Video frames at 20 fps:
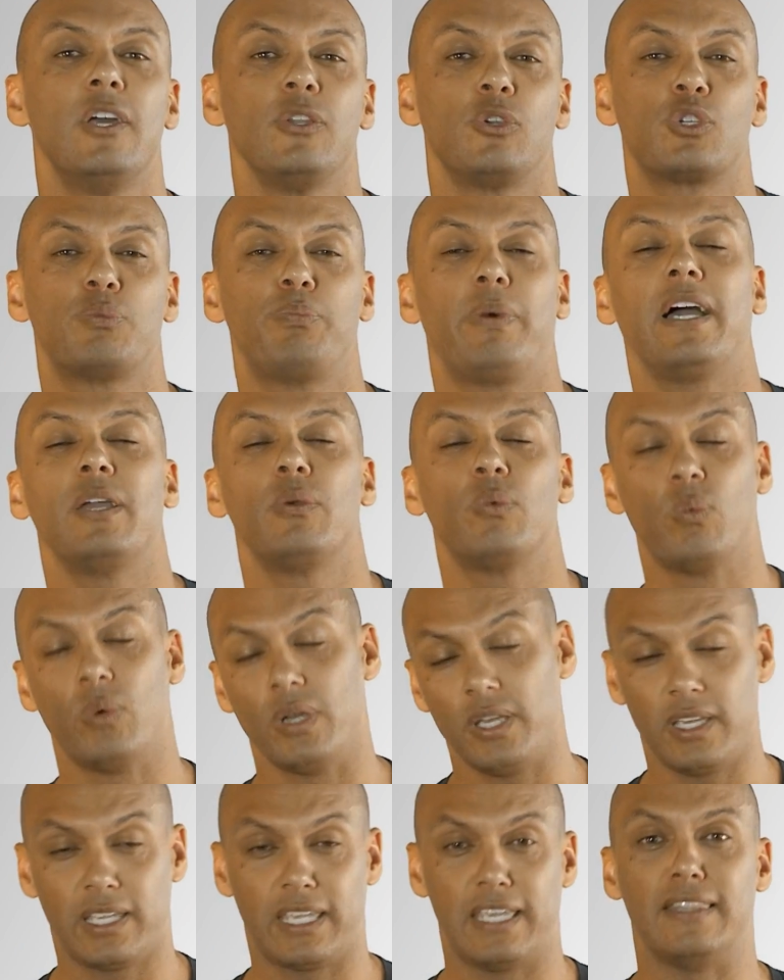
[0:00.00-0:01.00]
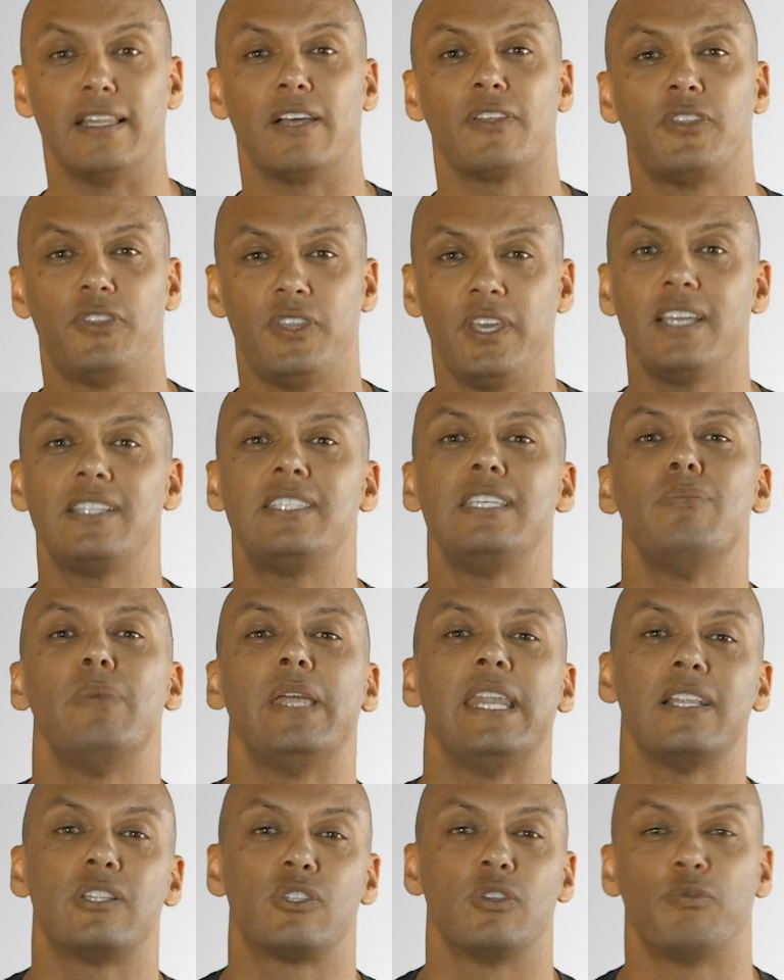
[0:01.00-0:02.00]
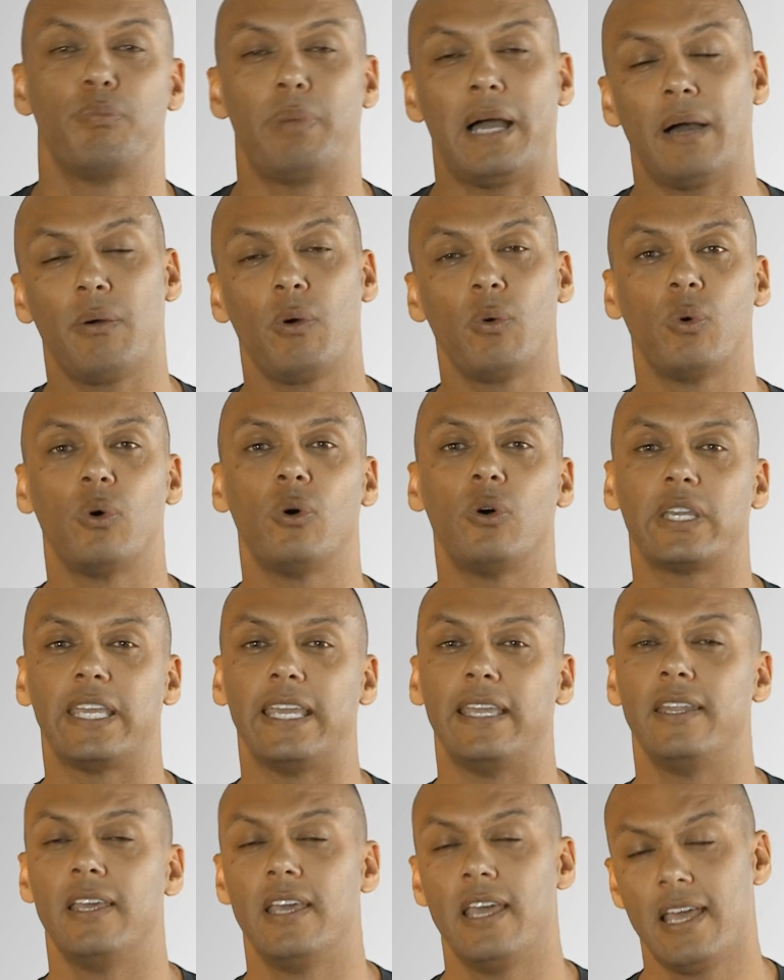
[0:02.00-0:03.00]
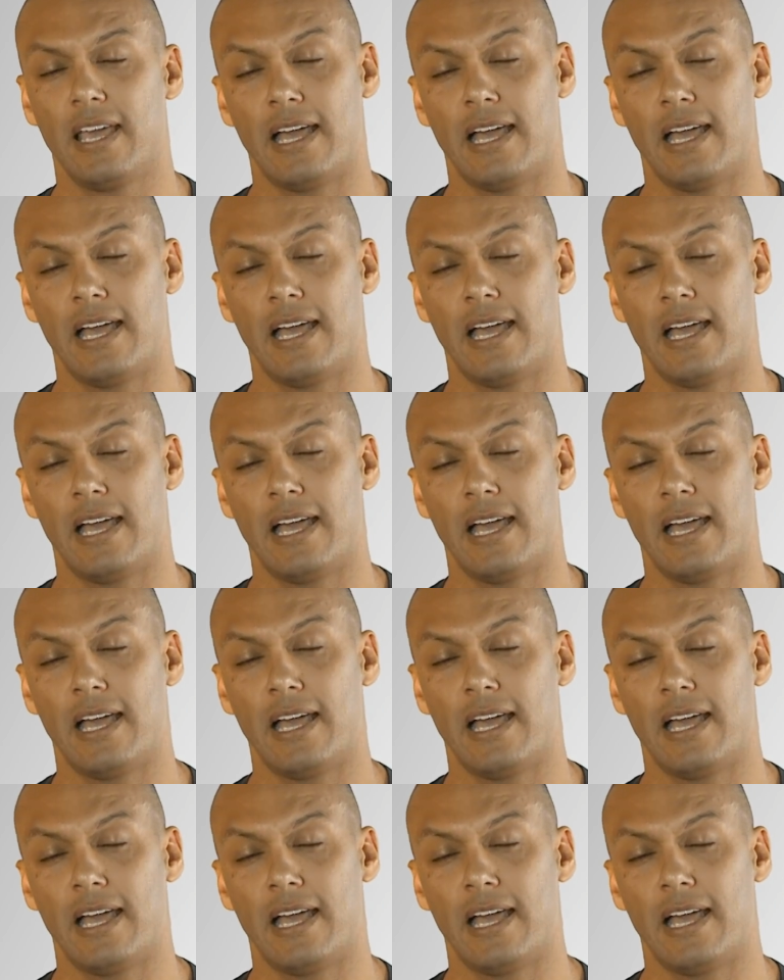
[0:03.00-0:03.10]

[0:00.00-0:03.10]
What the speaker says: just by working that 30 minutes of power walking.